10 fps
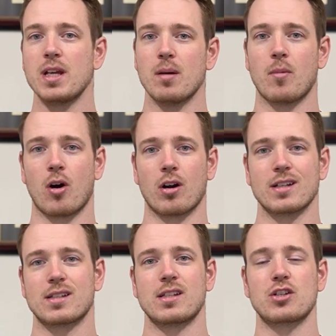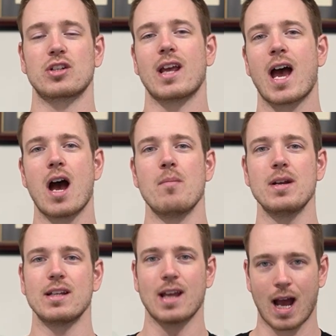BMR is essentially how
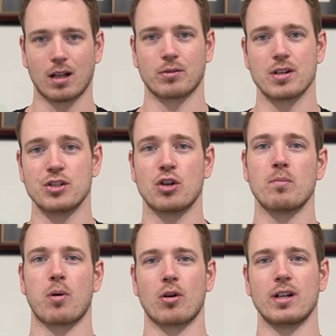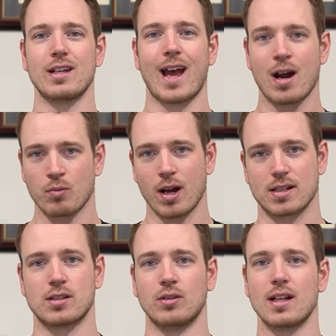many calories you're burning at
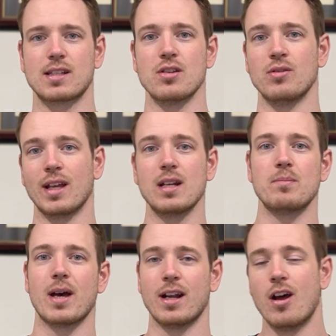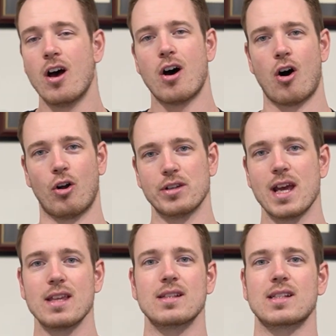rest. So let's say you laid in bed all
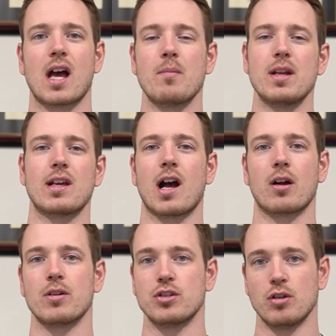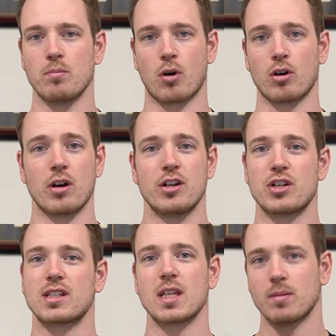day. This is how many calories you'd burn
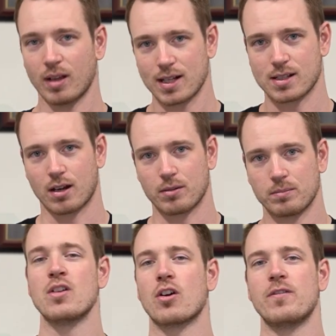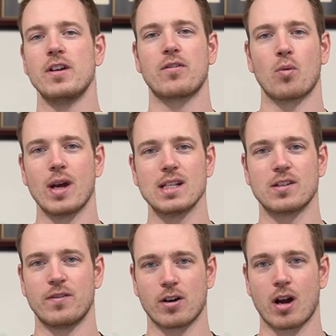just to keep the lights on. There are a few different ways
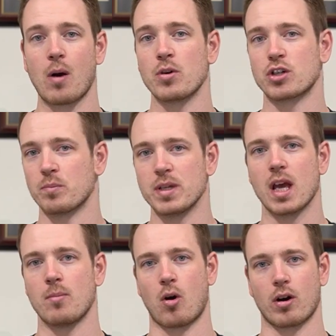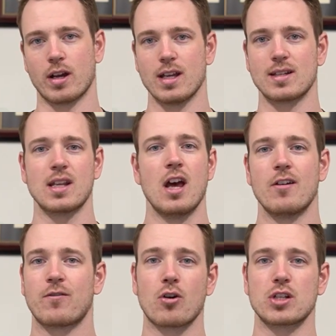to figure out what your BMR is.
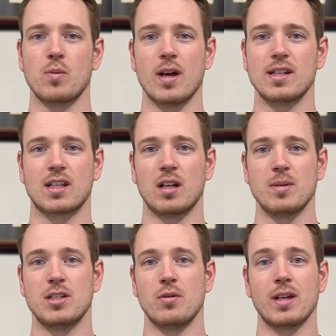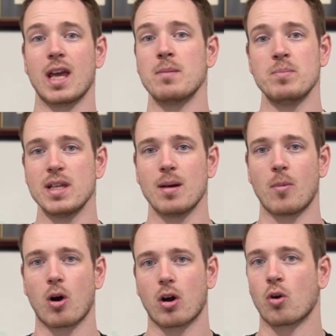First way is going to be doing a BMR
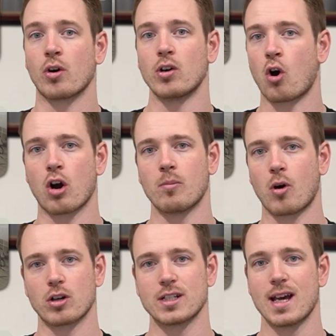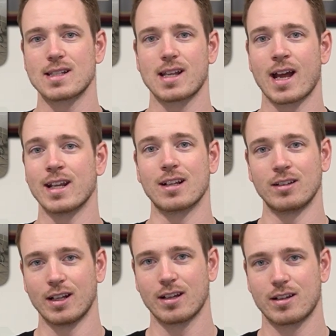or an RMR test at a
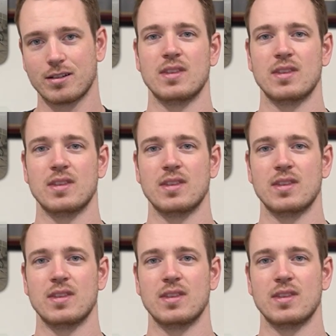clinic.